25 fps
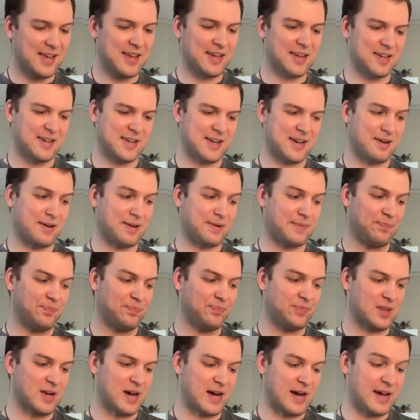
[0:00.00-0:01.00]
Yeah,
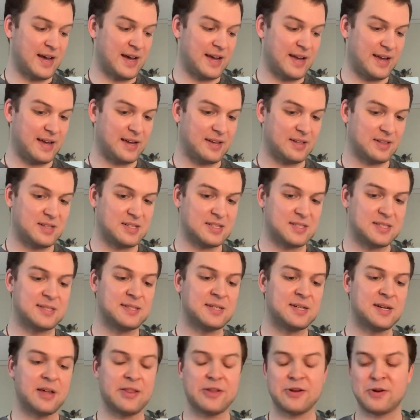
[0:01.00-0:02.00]
this is
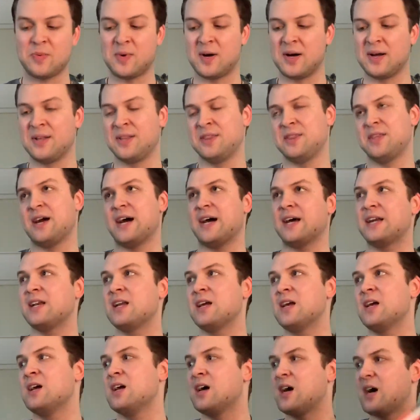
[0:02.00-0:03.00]
another one that
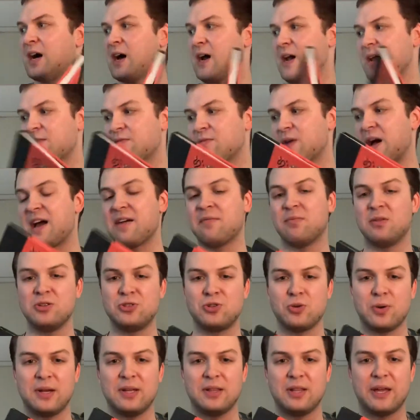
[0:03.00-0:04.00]
I've
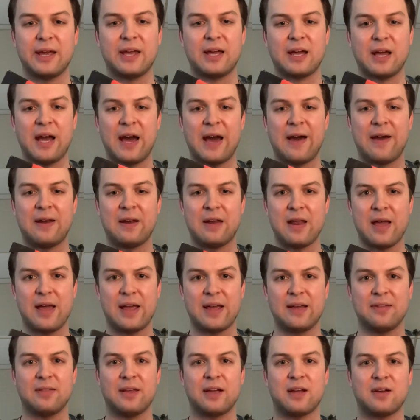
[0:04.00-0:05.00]
enjoyed, like at
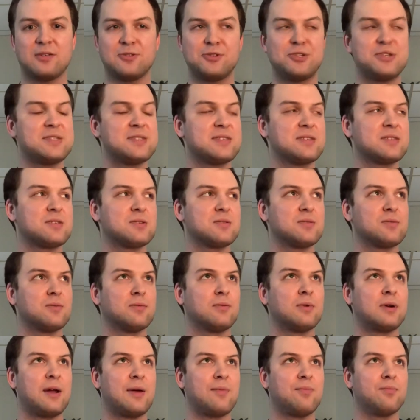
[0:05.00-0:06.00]
night, like I'll just,
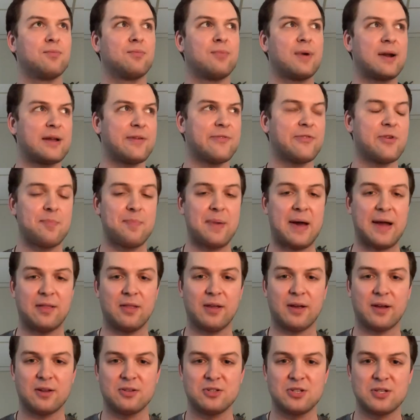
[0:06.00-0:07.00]
when I'm ready for bed,
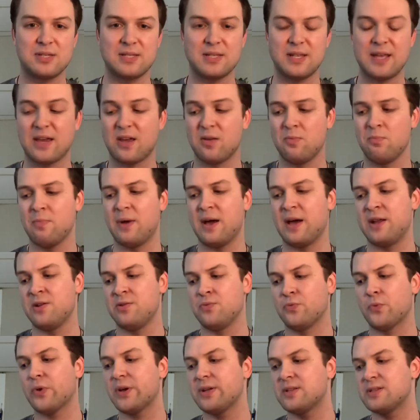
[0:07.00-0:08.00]
like I'll just lay in bed
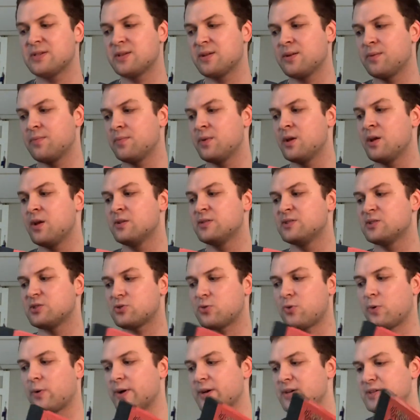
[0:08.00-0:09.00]
and read some
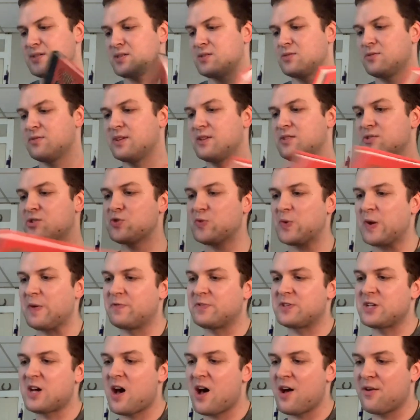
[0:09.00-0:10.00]
stories and then
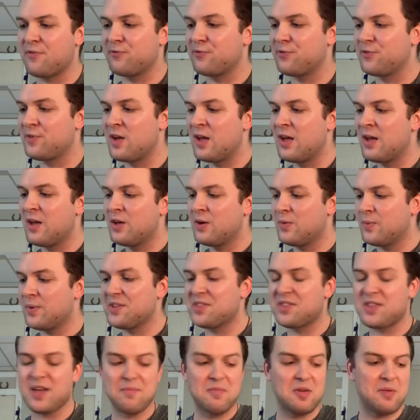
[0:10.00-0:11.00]
drift off with
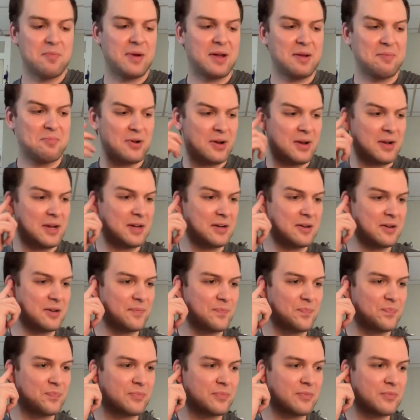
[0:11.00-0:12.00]
them in my brain.
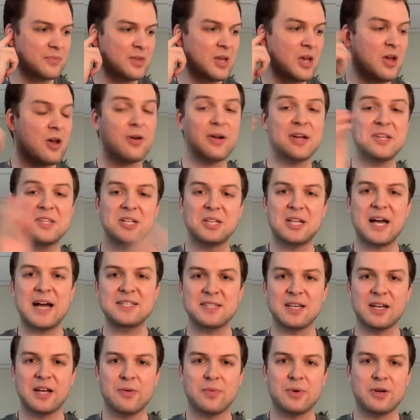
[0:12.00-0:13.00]
Okay, the last
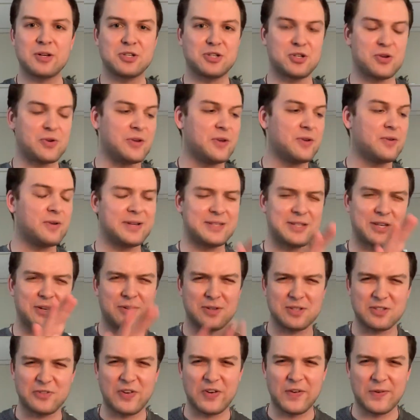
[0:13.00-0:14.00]
thing I want to show you, because I know
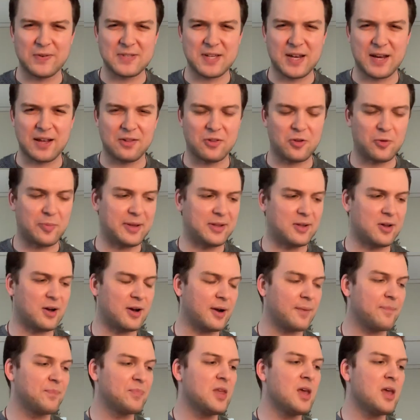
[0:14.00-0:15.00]
this video is getting a little bit long.